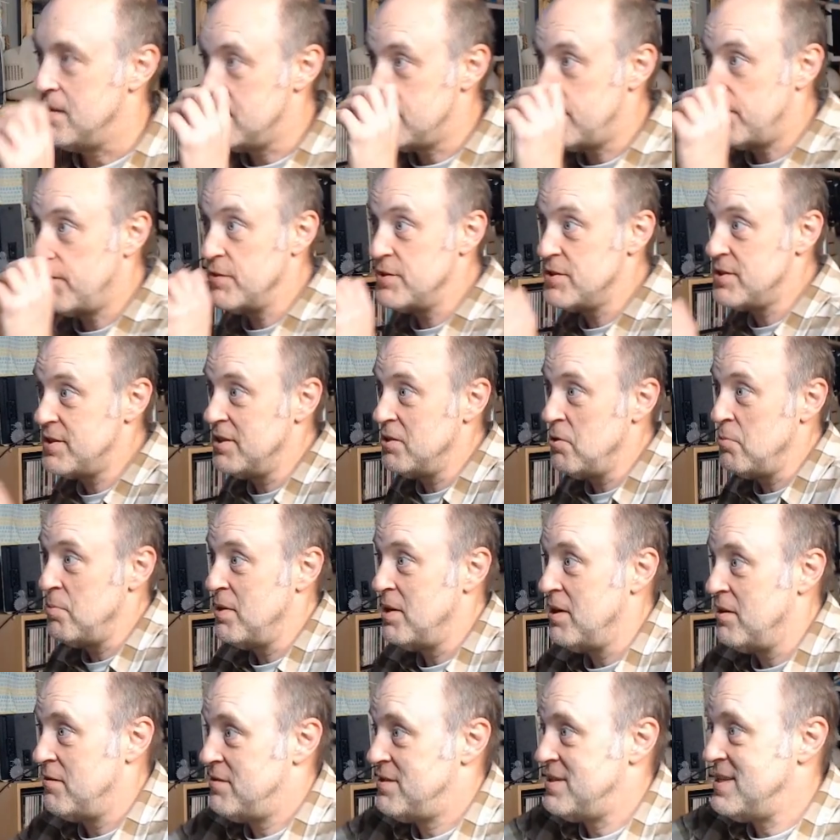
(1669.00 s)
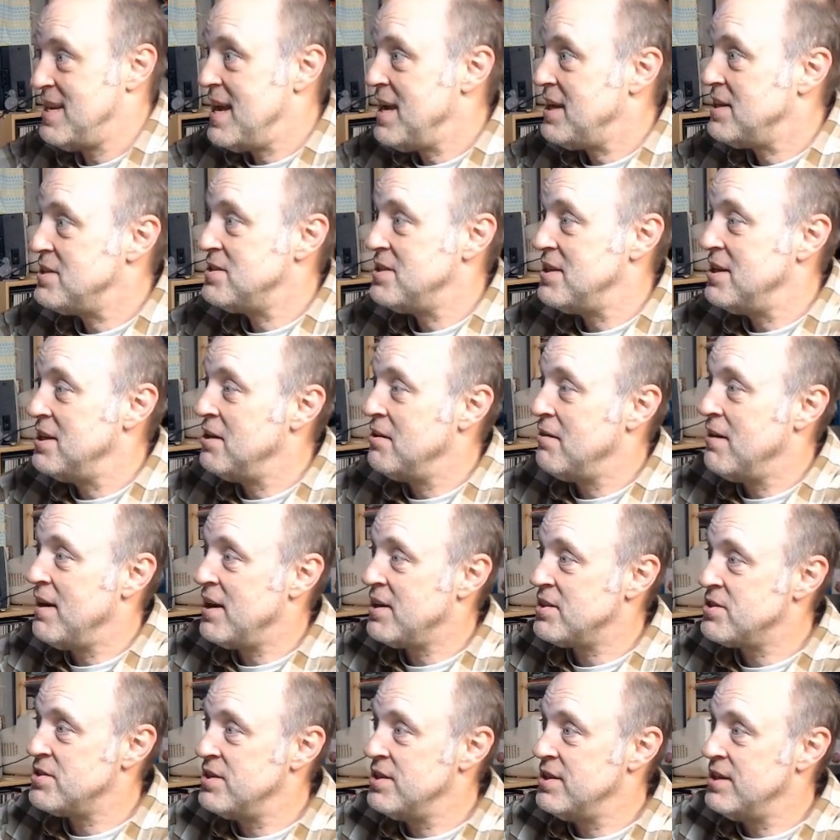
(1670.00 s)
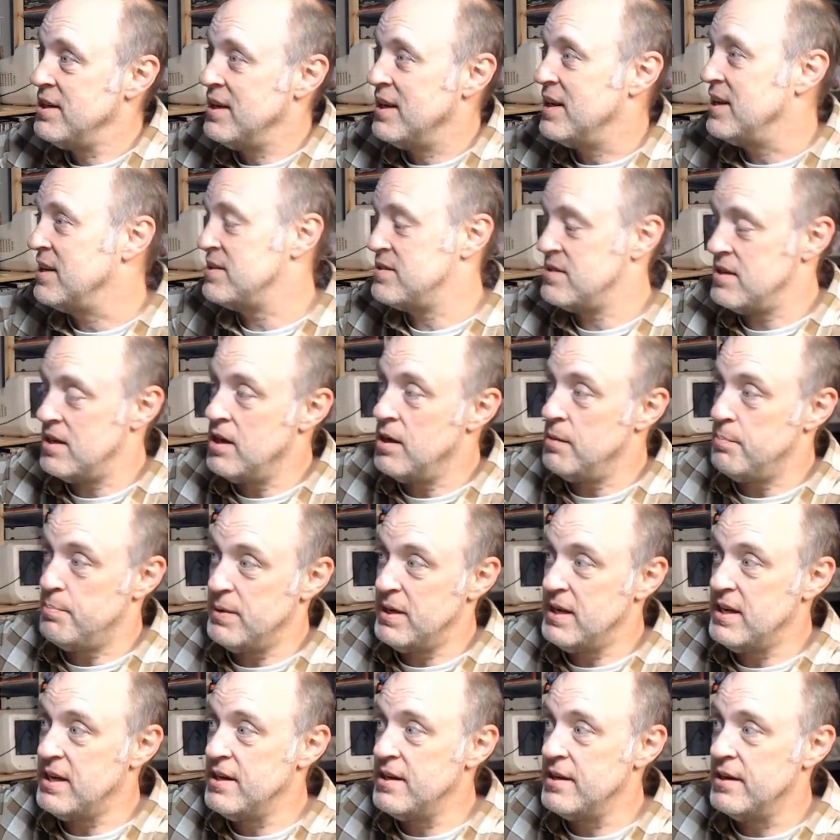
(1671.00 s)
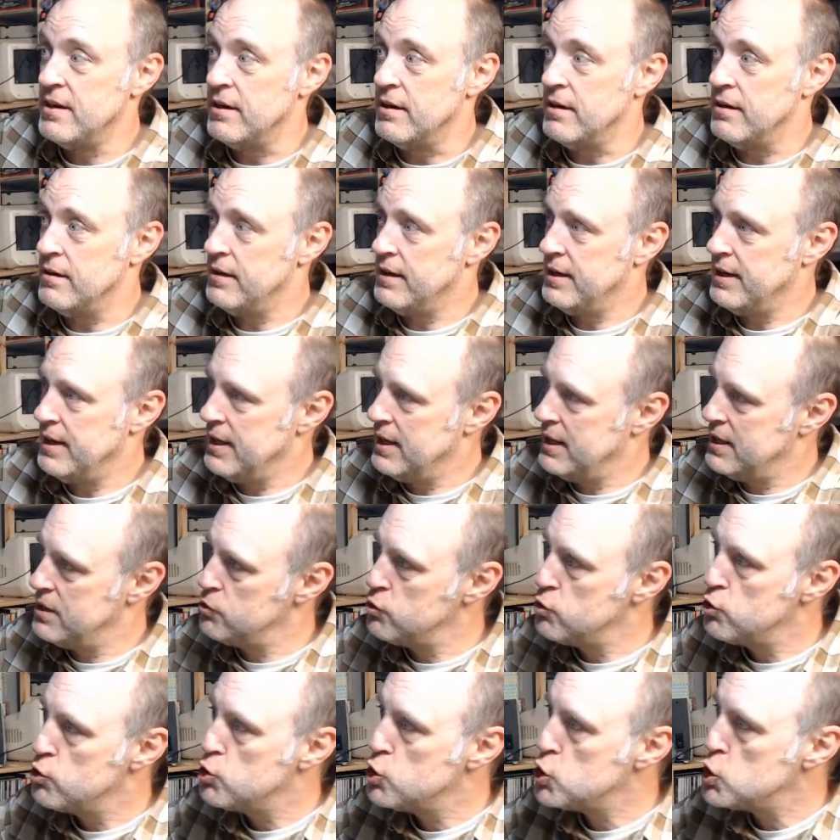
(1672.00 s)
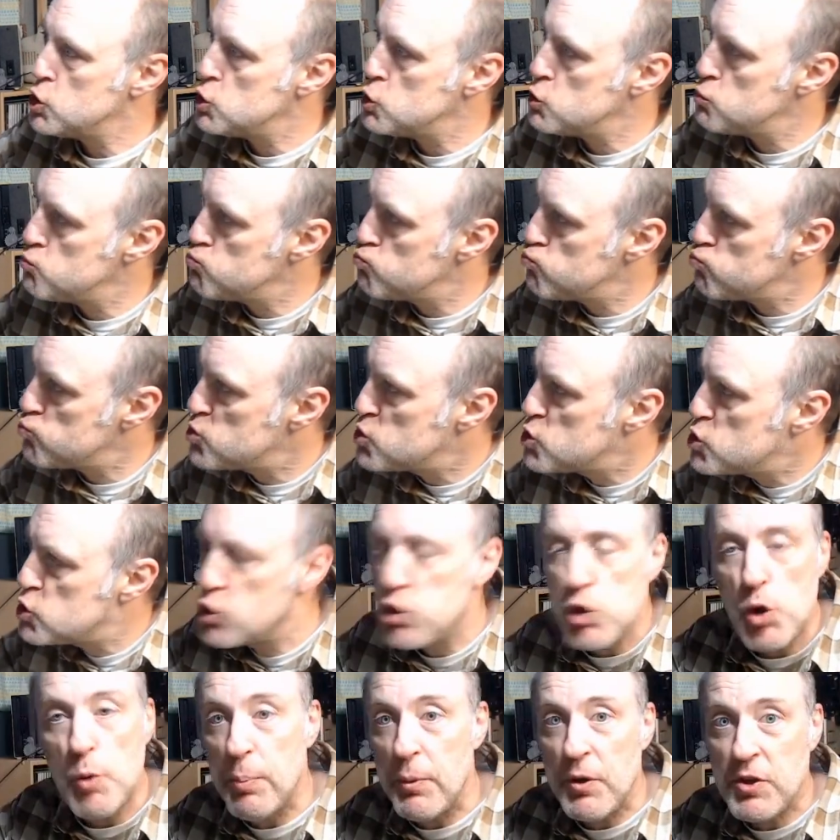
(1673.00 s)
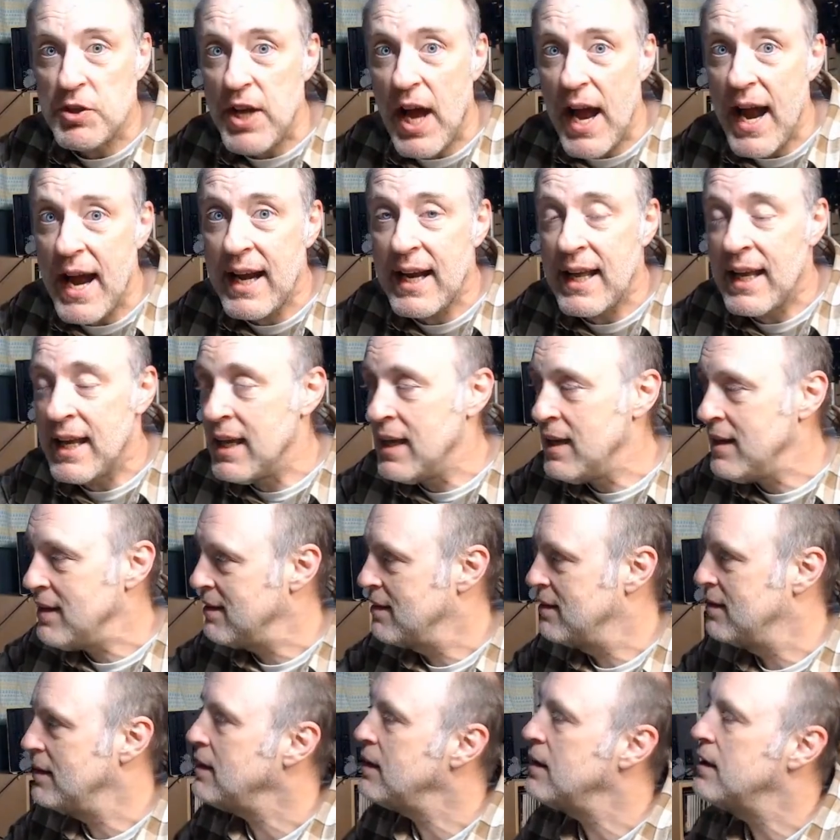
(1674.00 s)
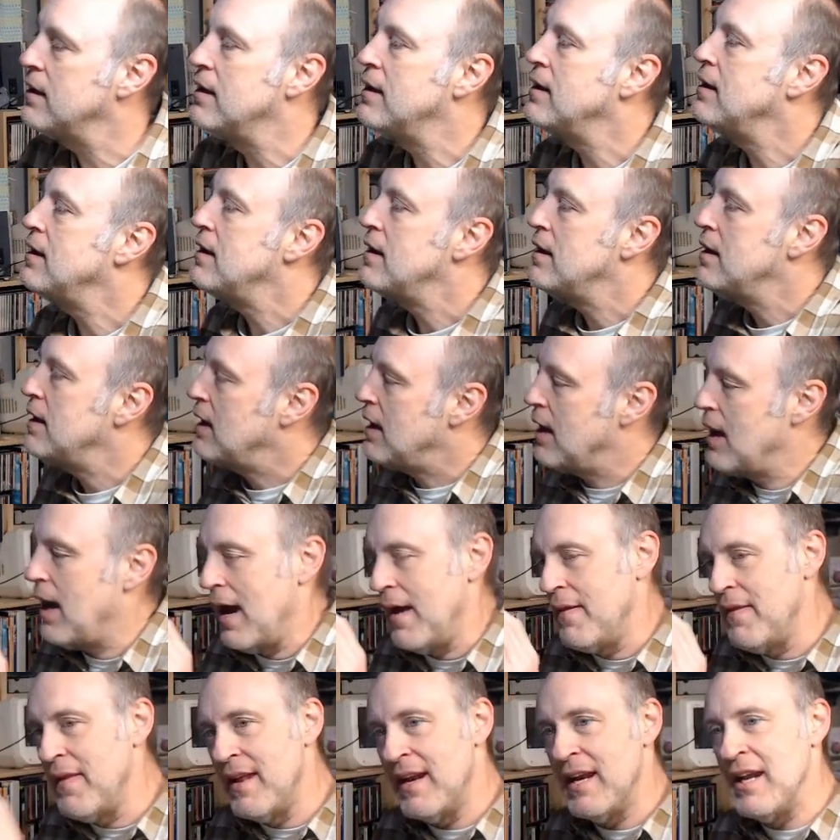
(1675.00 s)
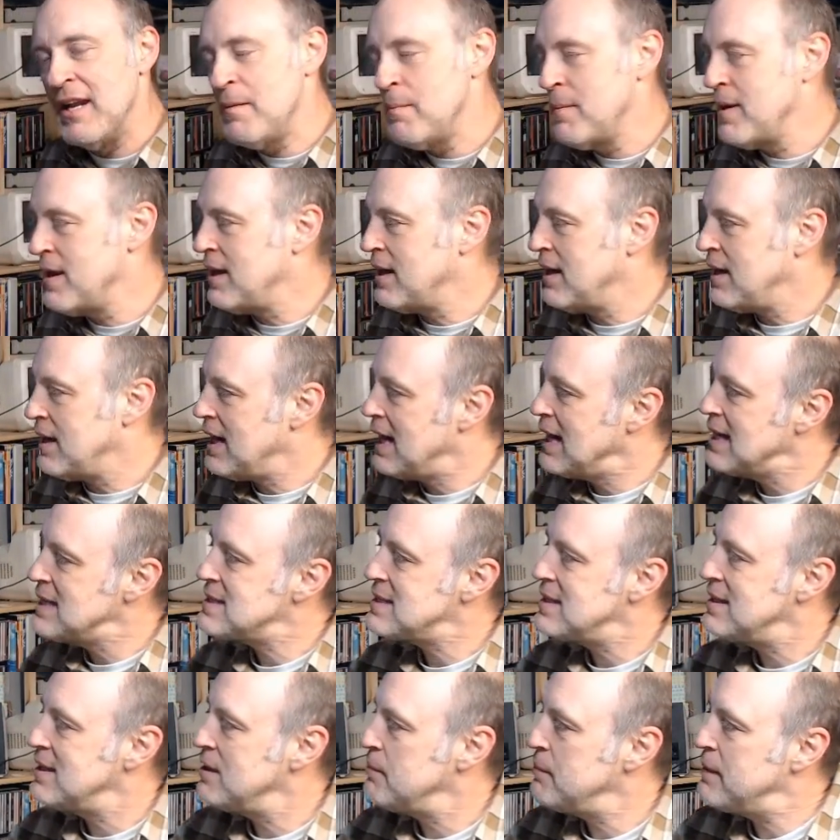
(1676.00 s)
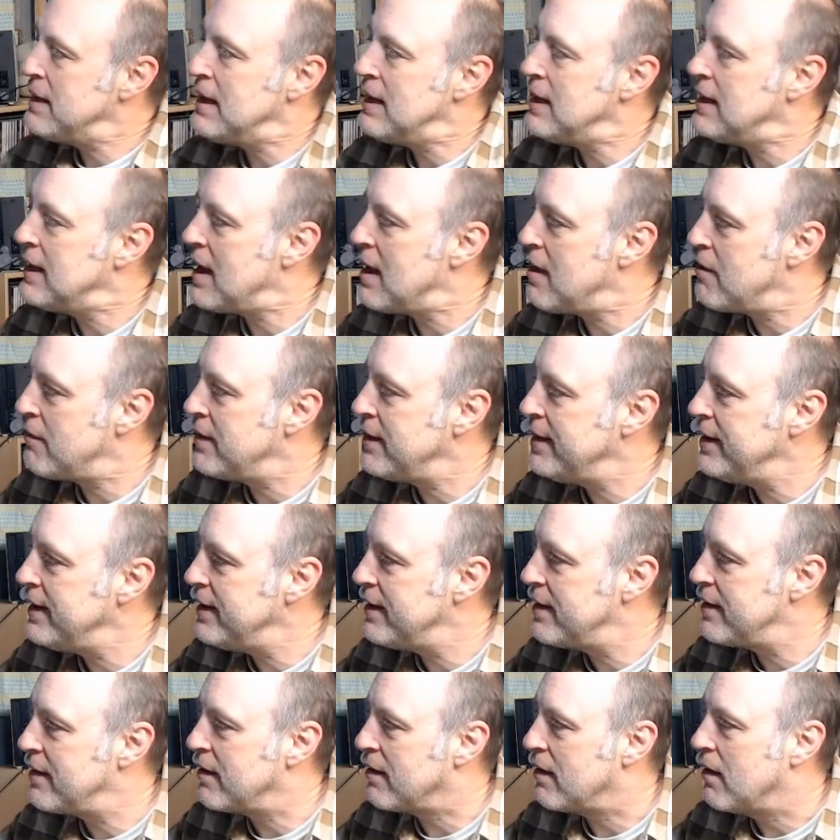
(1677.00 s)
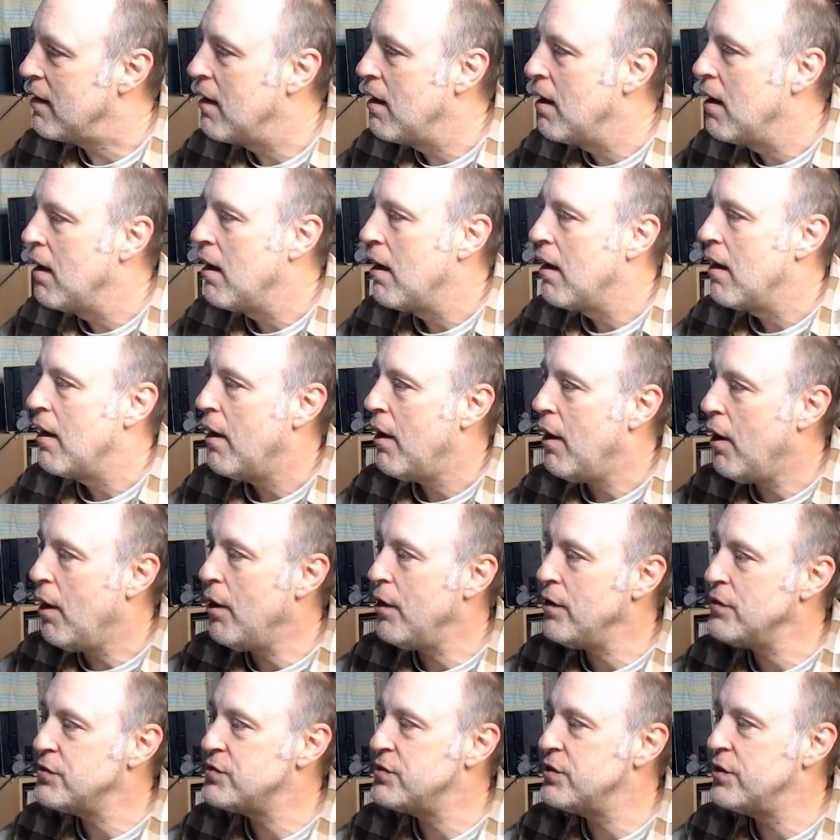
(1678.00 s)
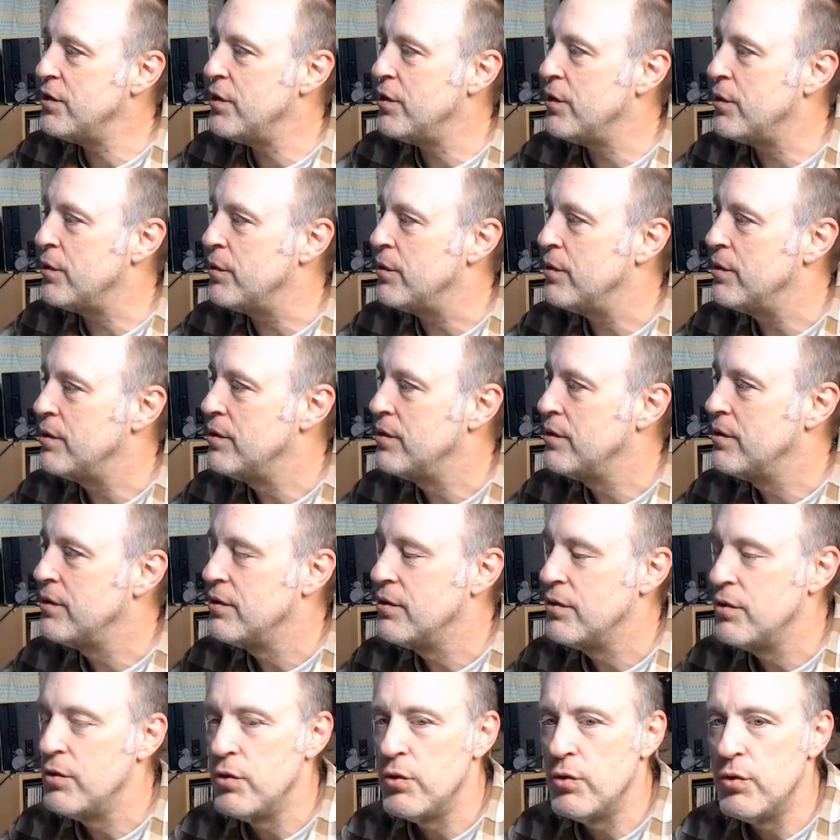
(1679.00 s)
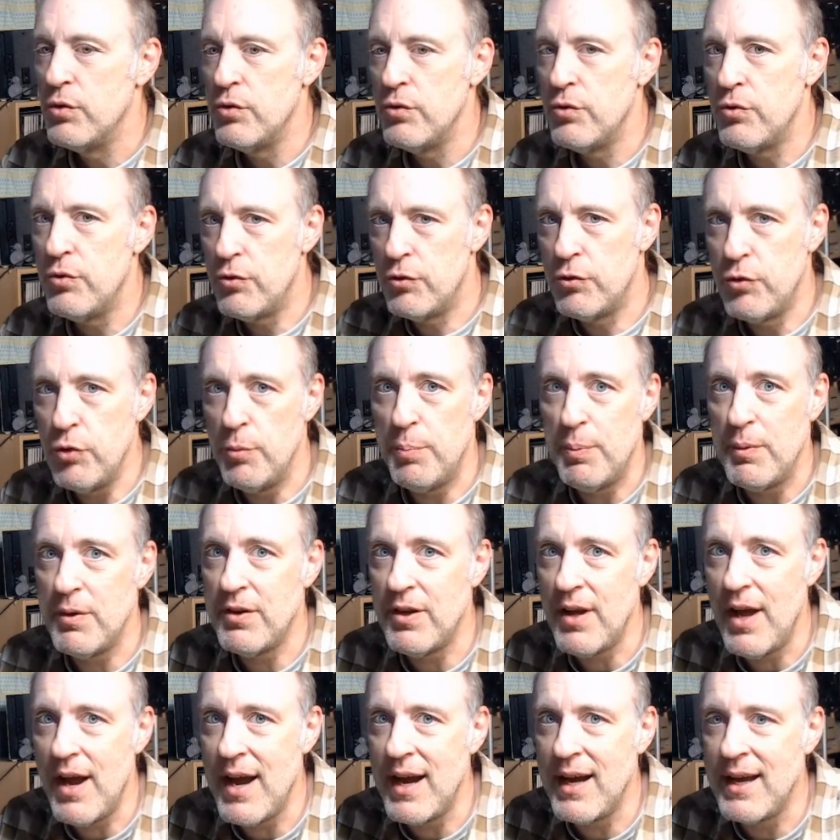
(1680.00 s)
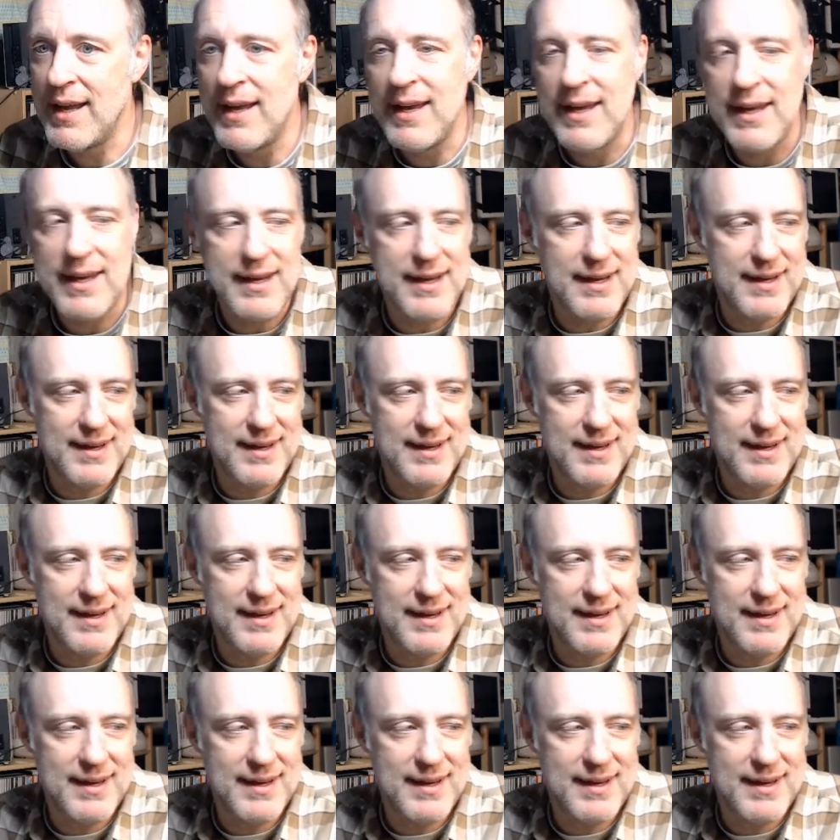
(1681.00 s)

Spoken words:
first little bit of text interaction is up here, super tiny, and then in a minute it's going to be down here, also super tiny.